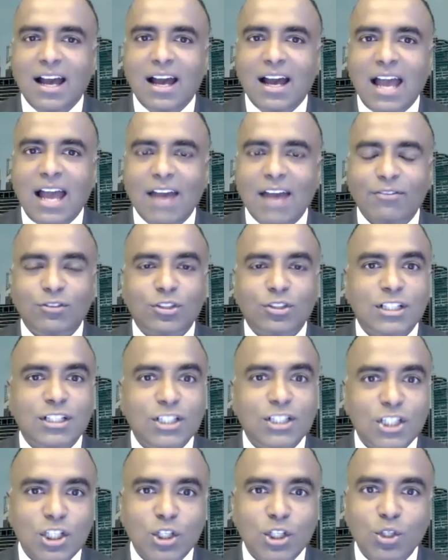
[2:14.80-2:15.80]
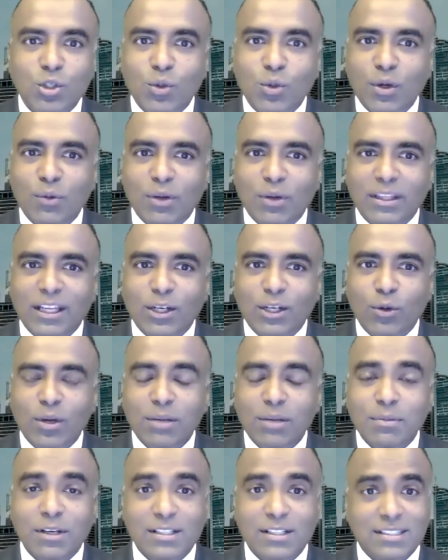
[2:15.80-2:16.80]
have to continue doing what they're
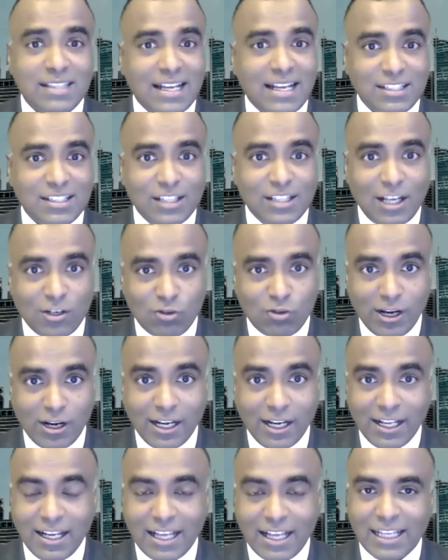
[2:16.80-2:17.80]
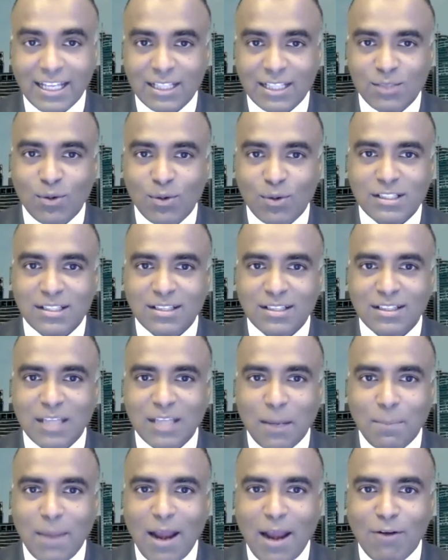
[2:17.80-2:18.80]
doing because that's their training and that's what
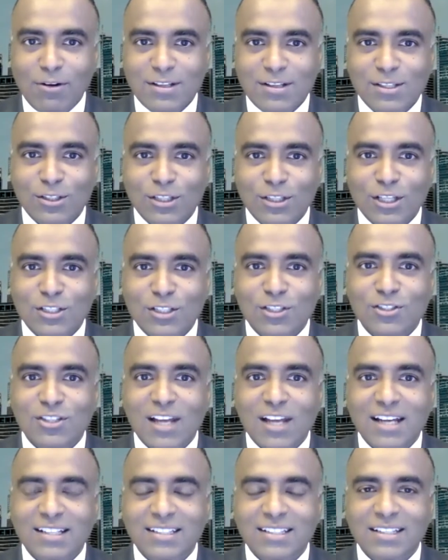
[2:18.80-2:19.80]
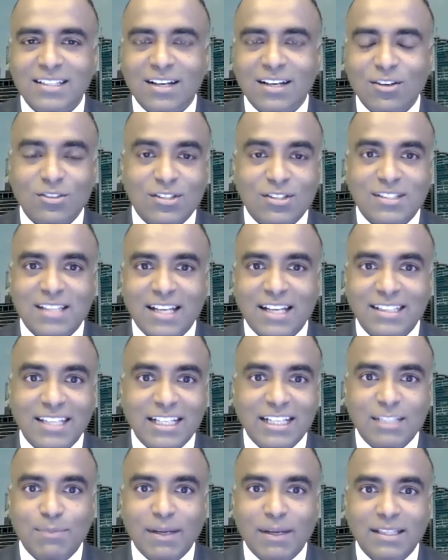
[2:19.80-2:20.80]
their parents or their society
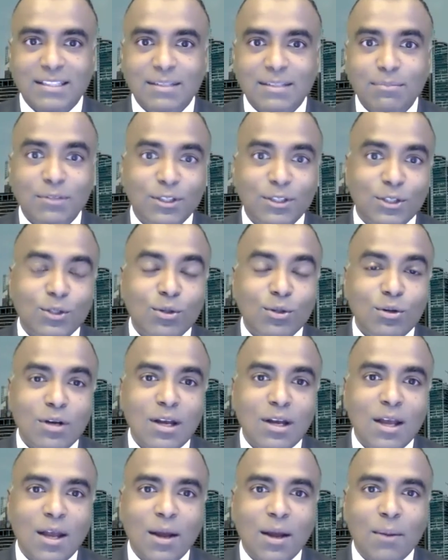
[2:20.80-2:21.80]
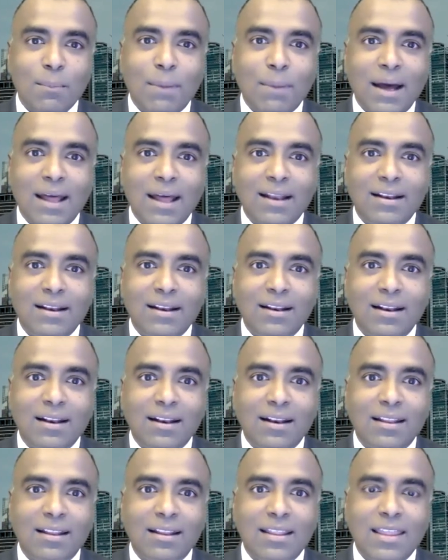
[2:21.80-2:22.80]
expects them to do. But
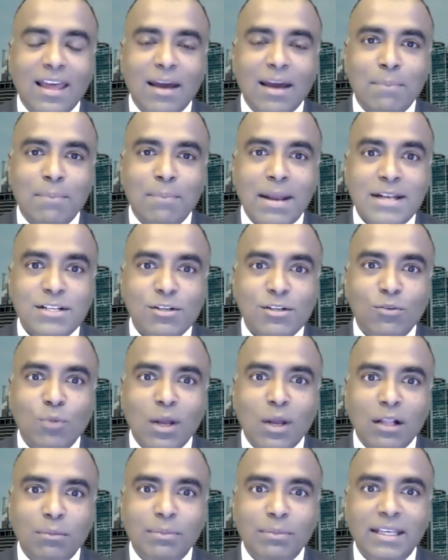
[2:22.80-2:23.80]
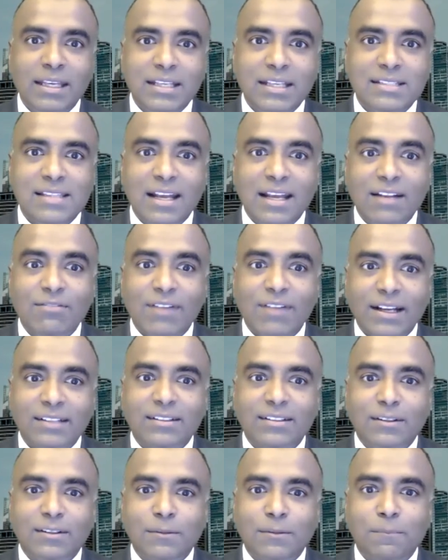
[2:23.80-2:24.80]
their mental well-being is then affected.